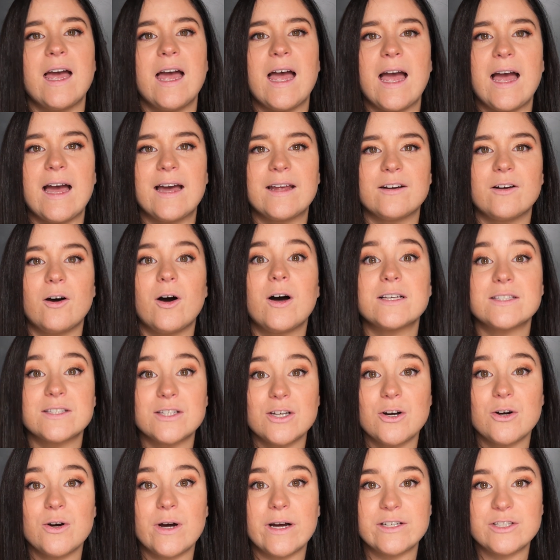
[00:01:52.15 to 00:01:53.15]
And
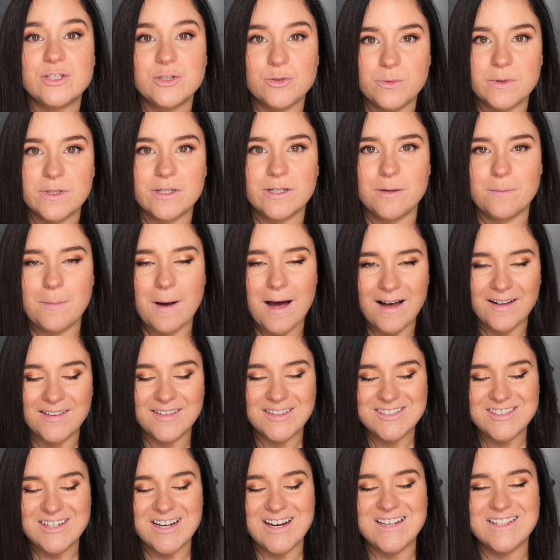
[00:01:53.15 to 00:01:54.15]
also, I do want to
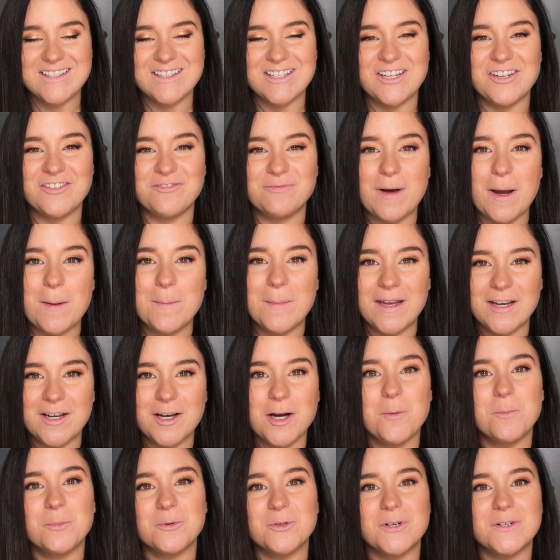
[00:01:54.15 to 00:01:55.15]
apologize if my
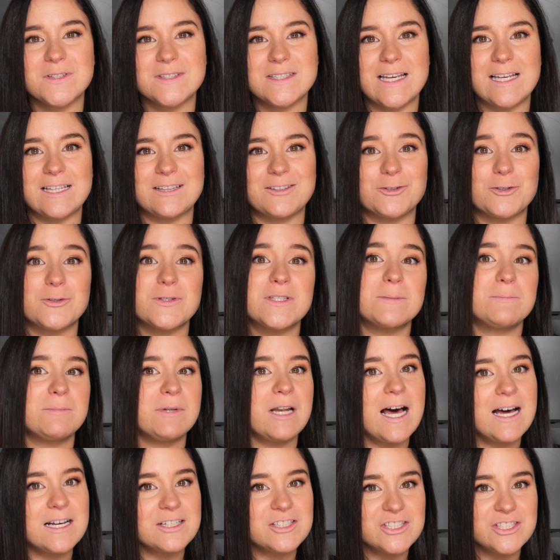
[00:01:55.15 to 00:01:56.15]
makeup looks a little
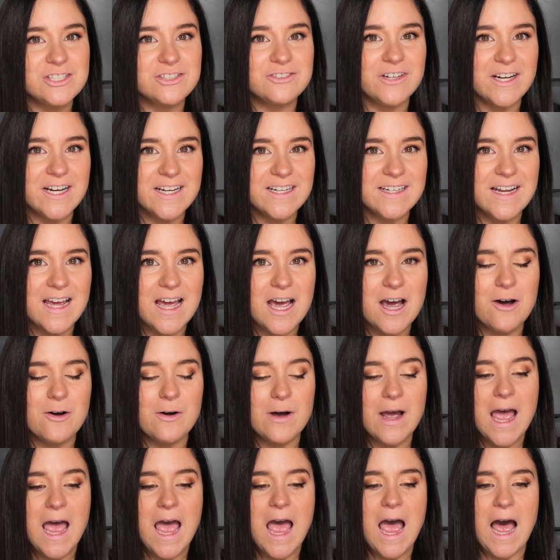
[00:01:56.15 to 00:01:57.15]
splotchy right
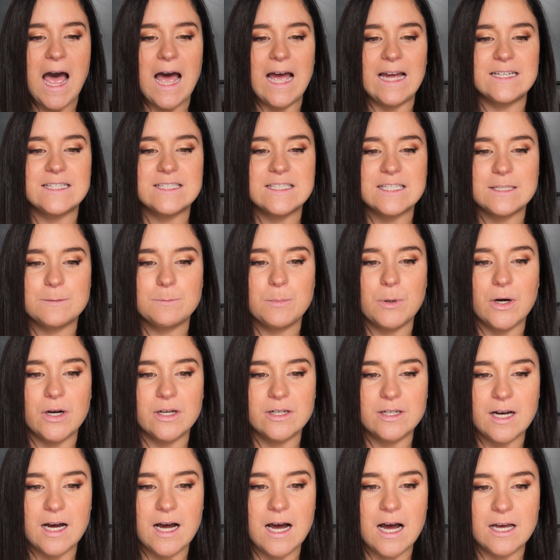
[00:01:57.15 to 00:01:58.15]
now. I did
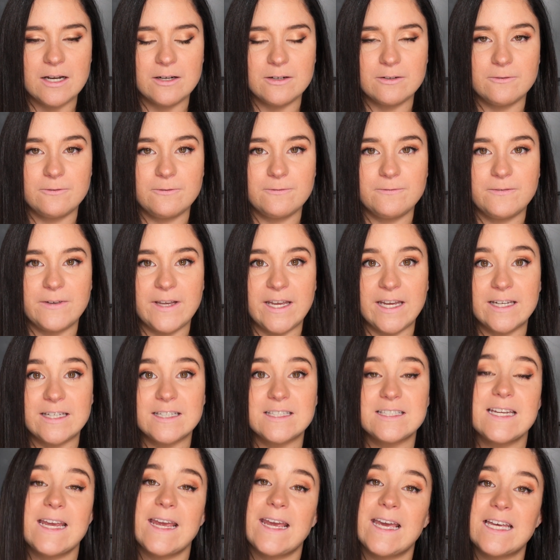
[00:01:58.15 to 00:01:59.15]
put on
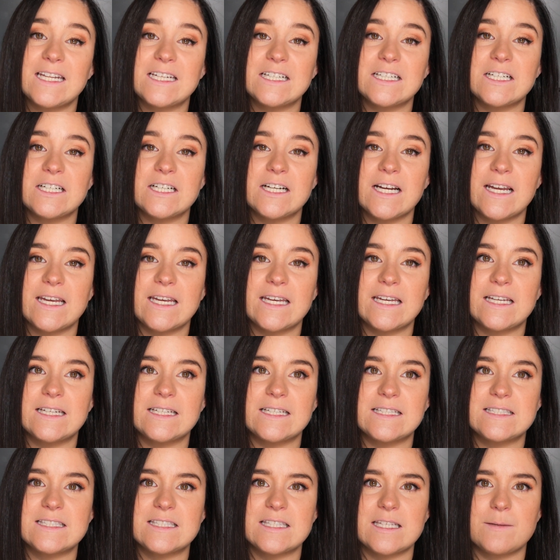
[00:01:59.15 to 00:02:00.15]
fake tanner,
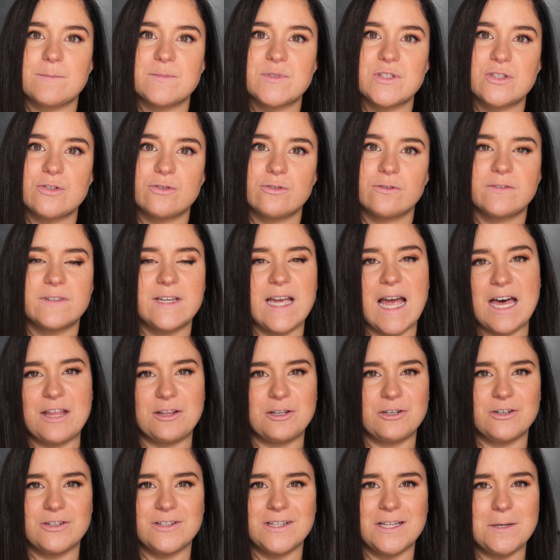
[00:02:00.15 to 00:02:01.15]
and it seems to have
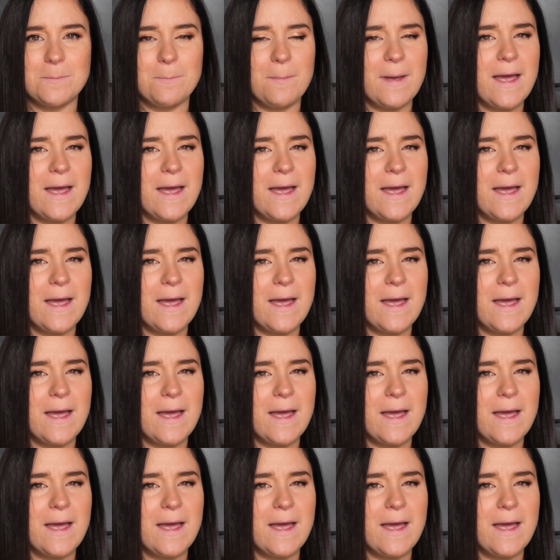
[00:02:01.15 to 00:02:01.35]
gathered in